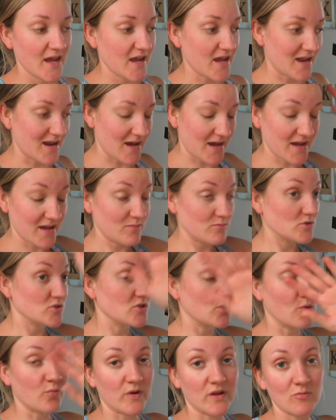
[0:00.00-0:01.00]
And I am
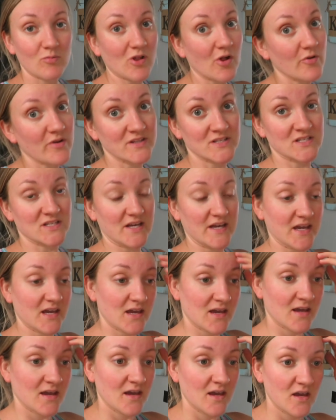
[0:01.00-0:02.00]
so windblown. It's like